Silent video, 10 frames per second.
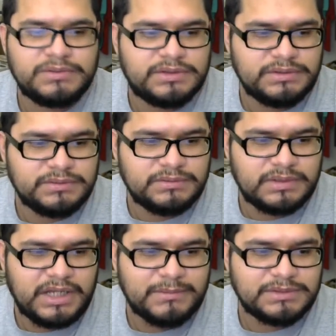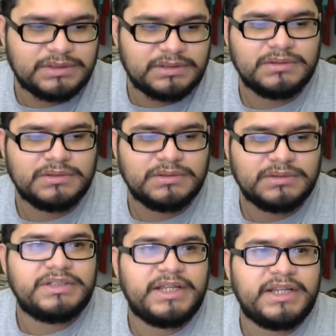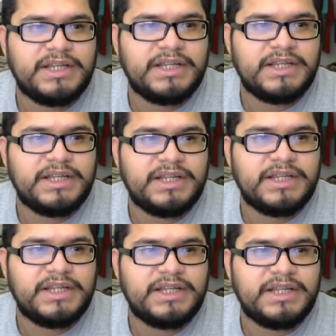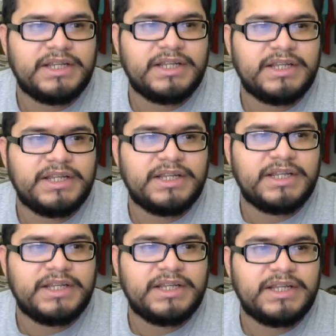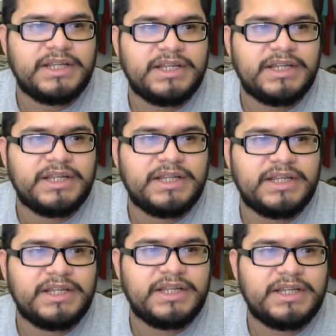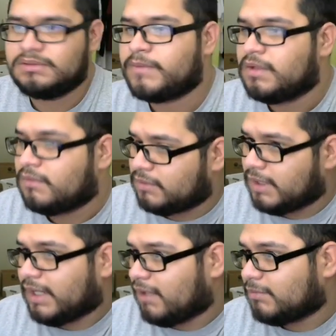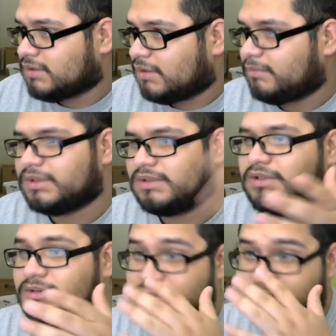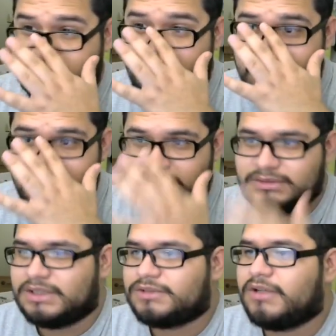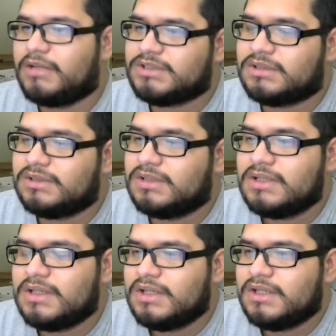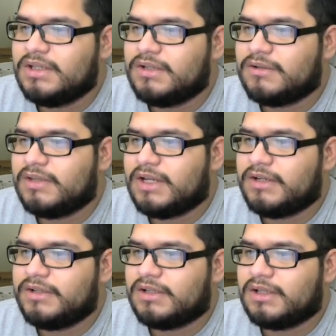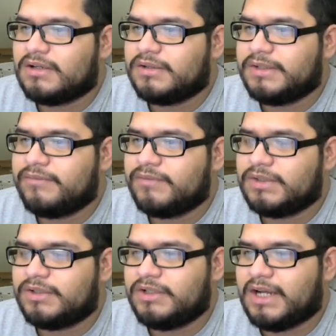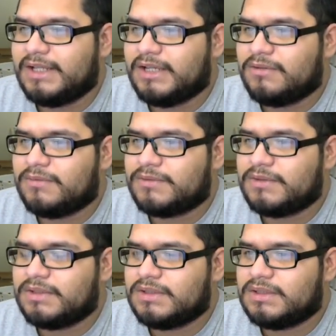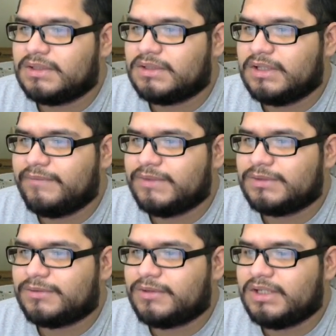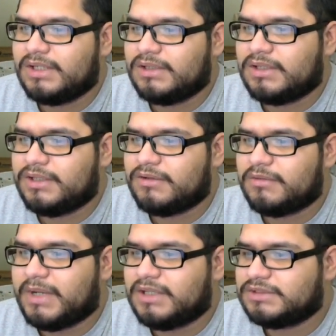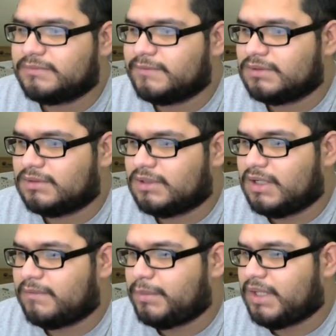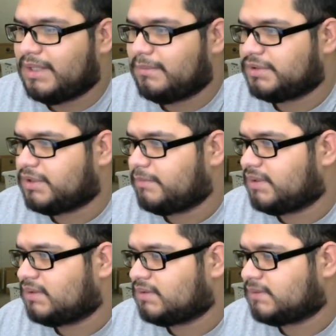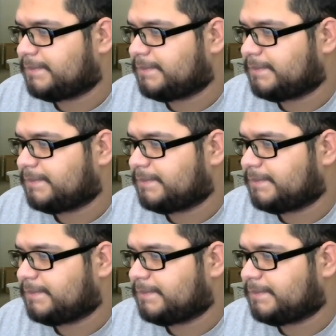to Amazon. Once you're there, you go to Amazon, or not Amazon, but you know, the seller central Amazon. You go there, you click on or you highlight over the inventory, then you go to manage FBA shipments,